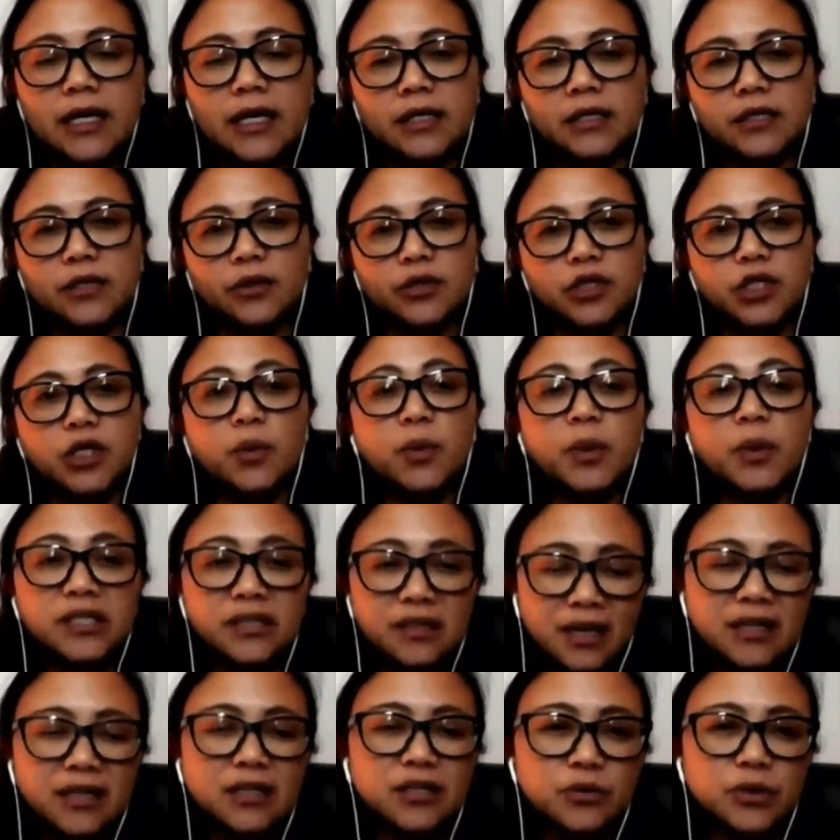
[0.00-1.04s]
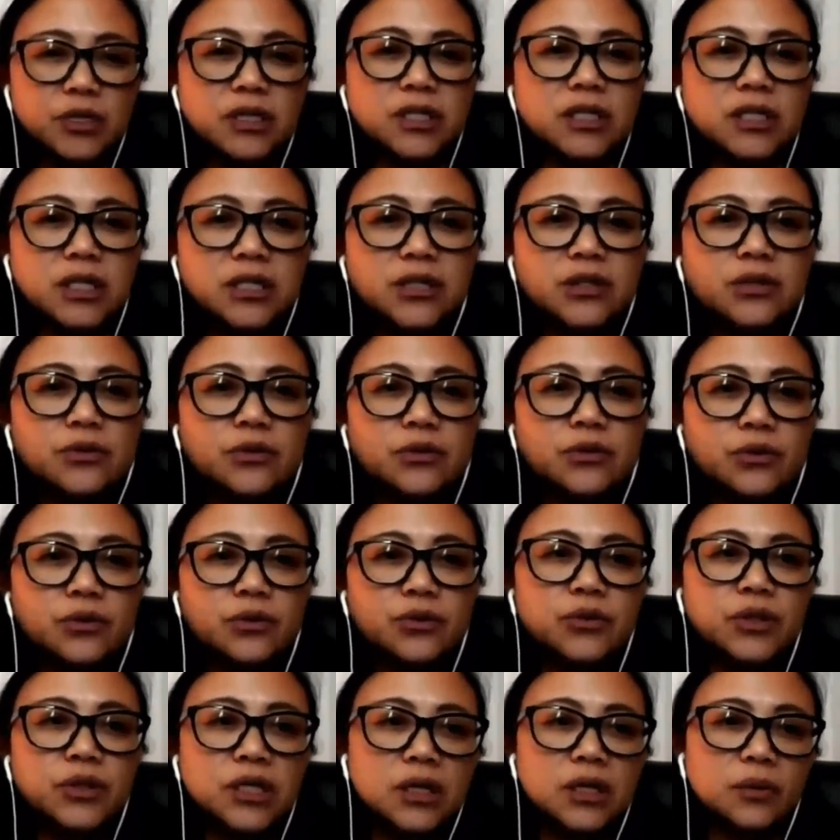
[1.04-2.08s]
So she was not interested to
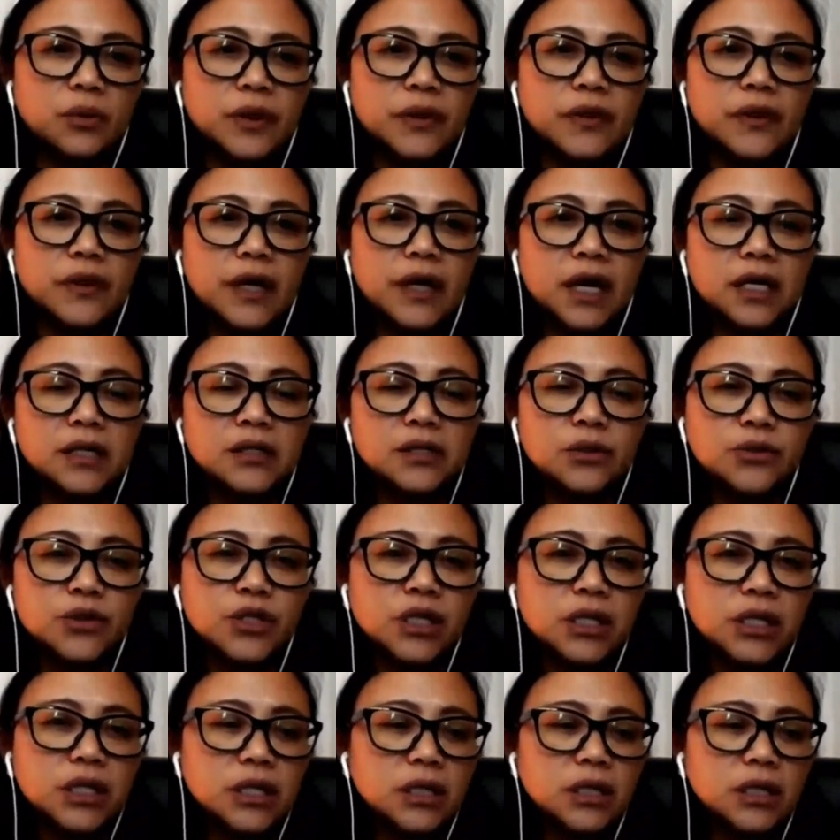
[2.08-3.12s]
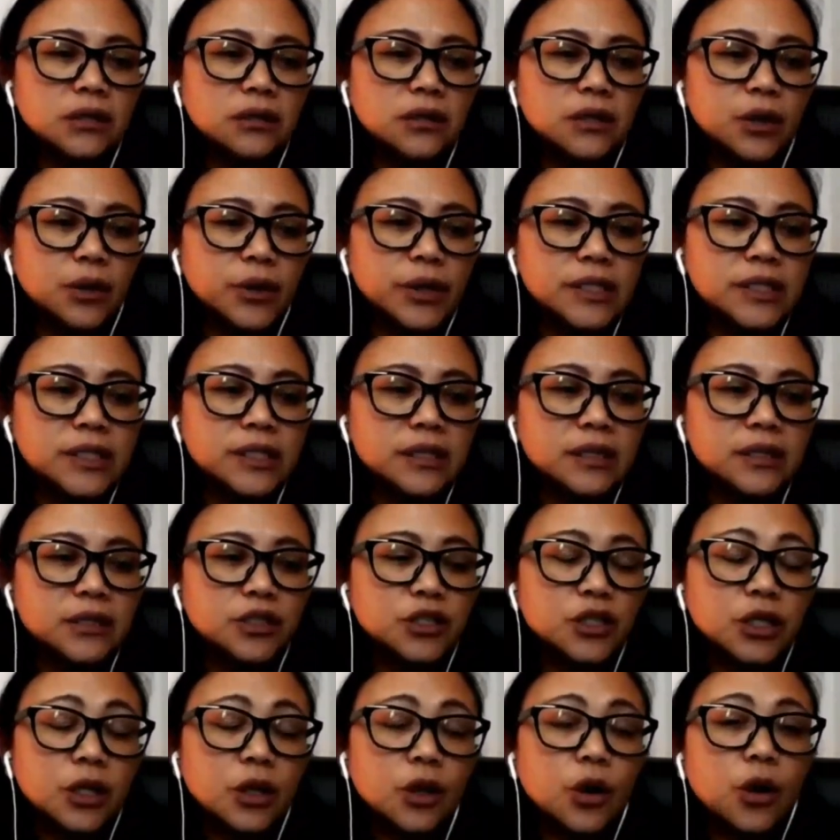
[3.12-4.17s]
deal with that. And so she
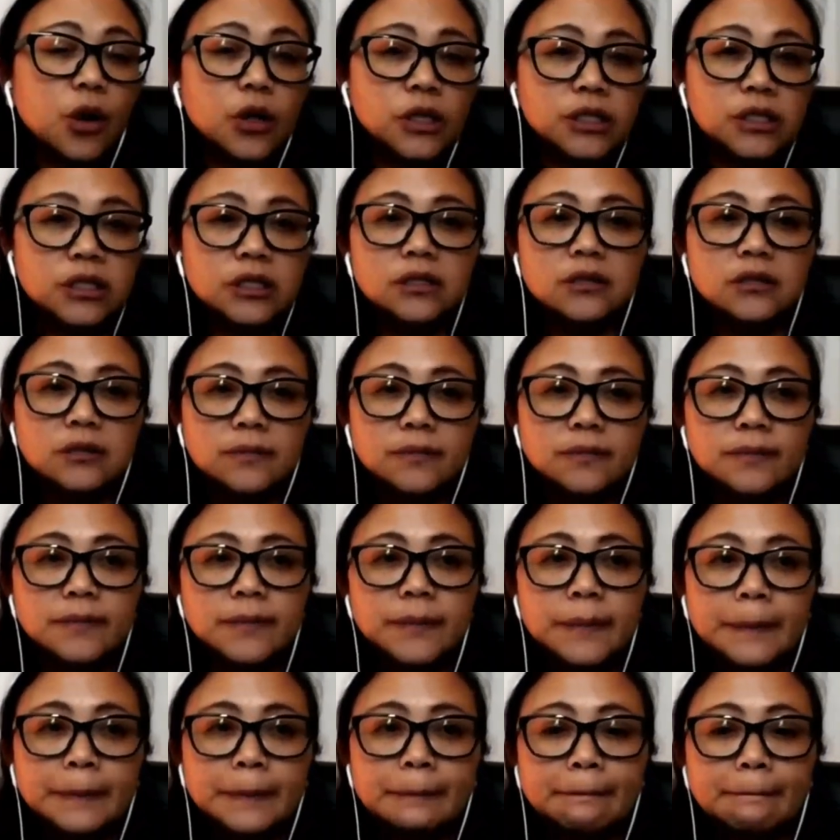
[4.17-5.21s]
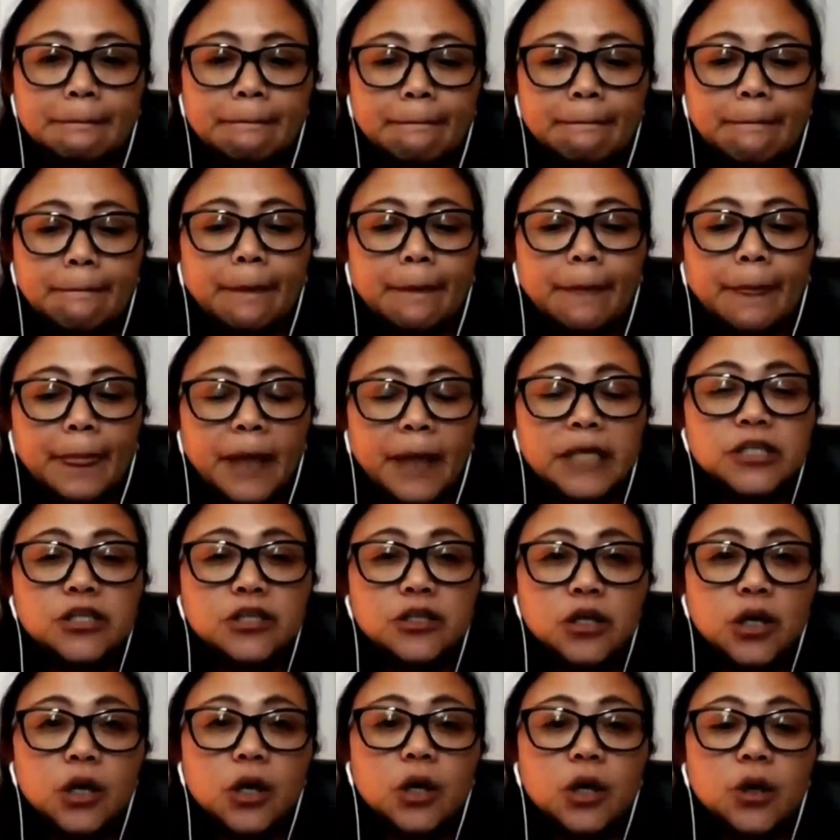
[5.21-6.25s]
lost. As you
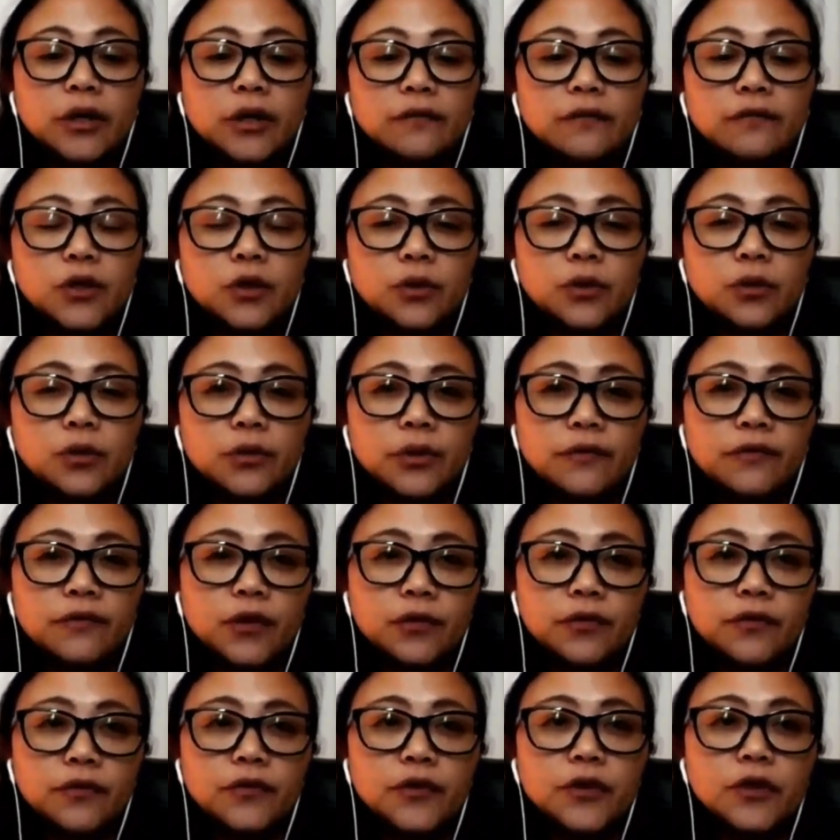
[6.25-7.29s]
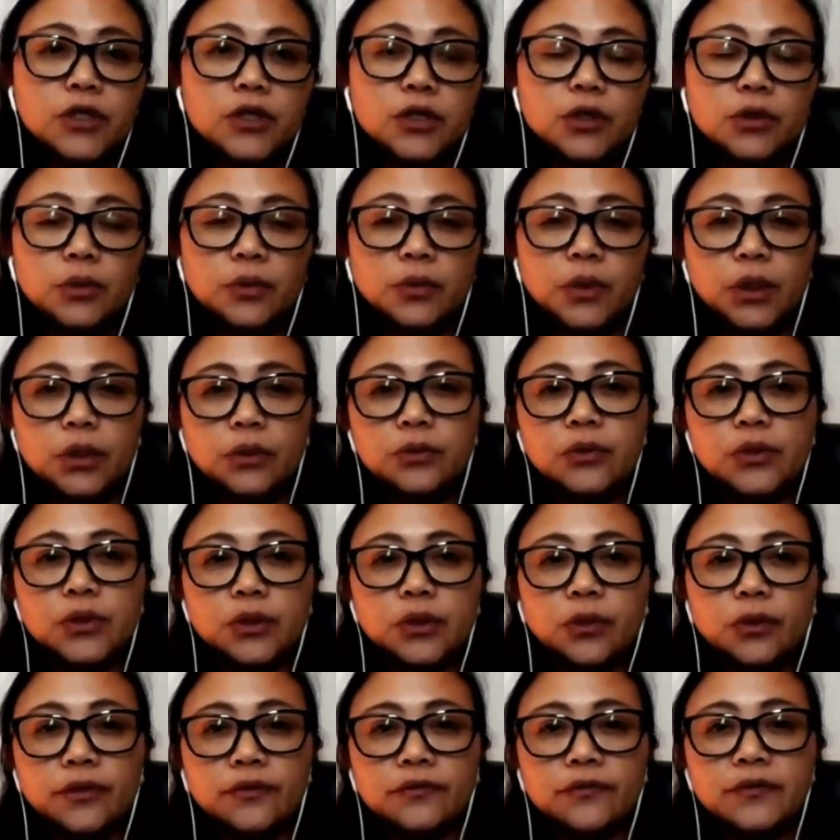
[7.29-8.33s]
know, if you're refused, you will lose
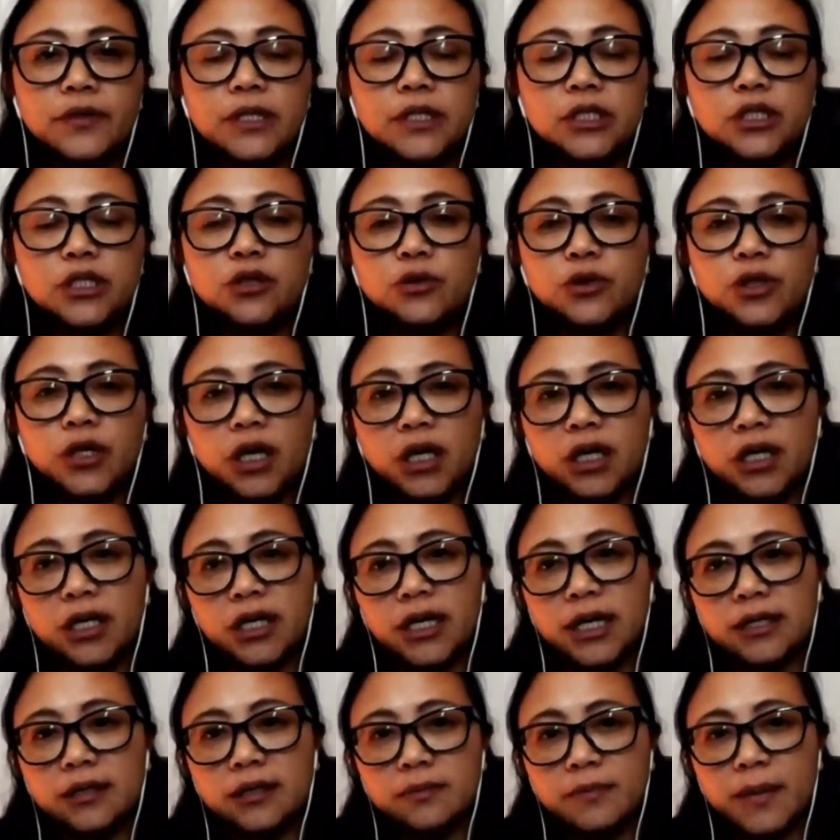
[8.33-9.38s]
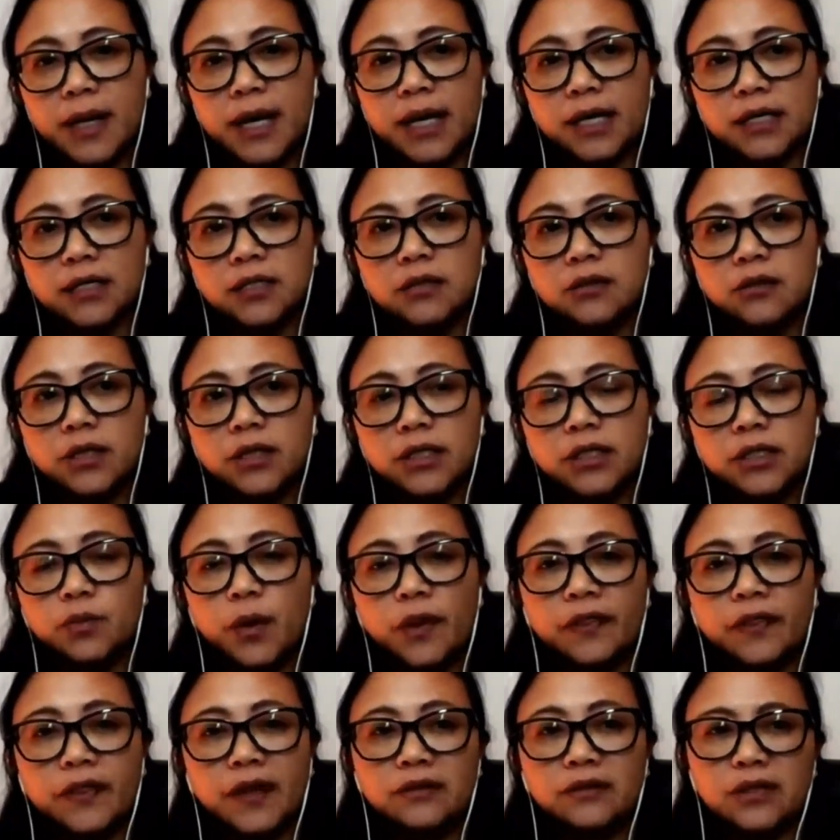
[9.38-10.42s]
all the fees. You're not going to get it back. So it's
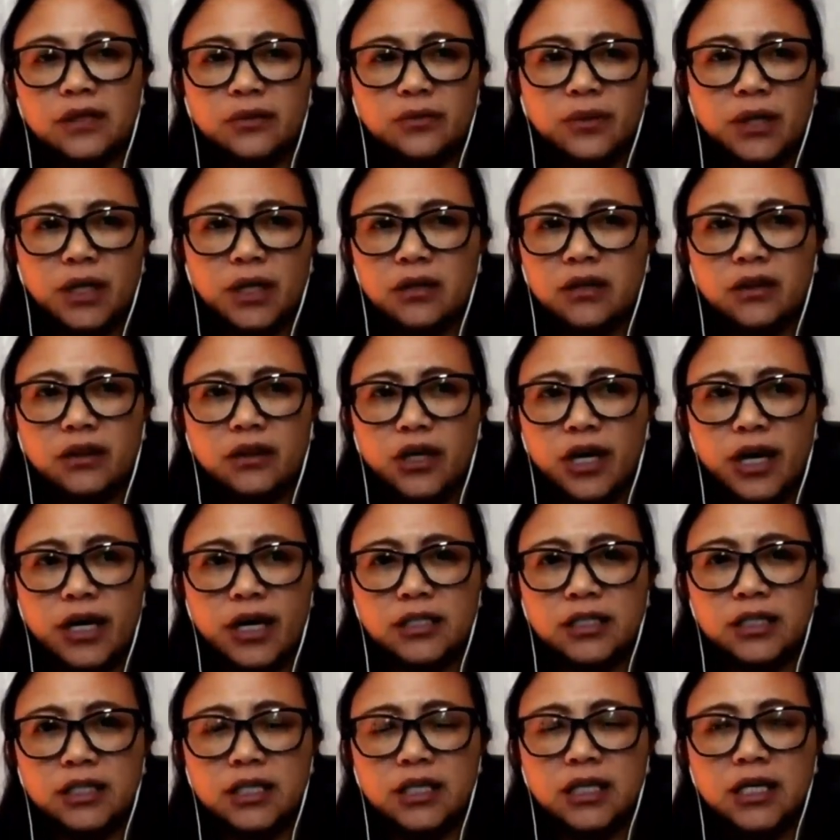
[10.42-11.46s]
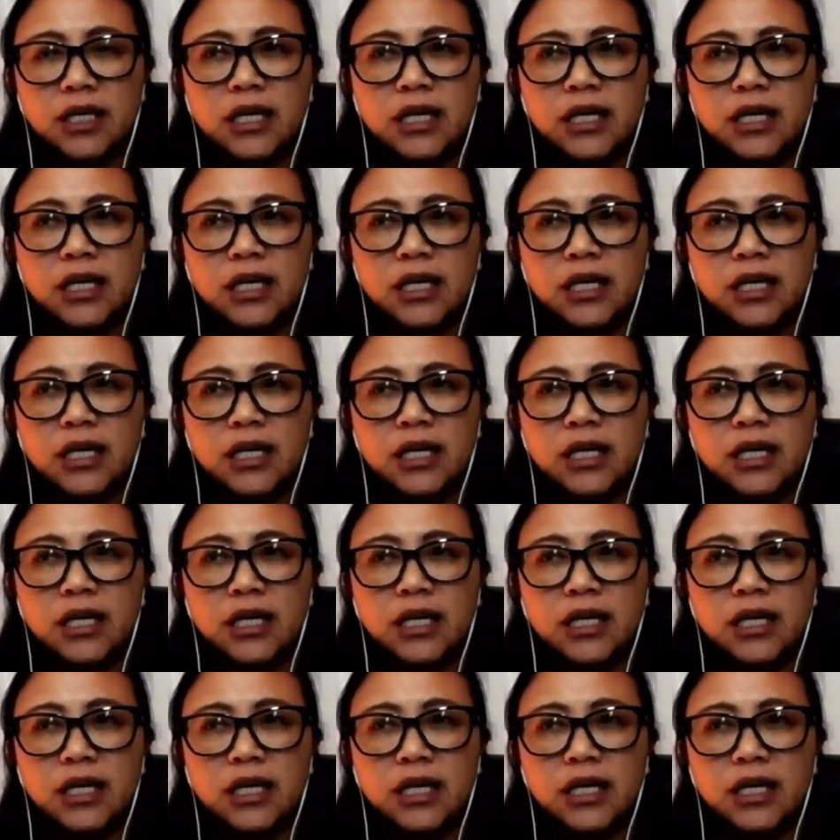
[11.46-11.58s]
1,330.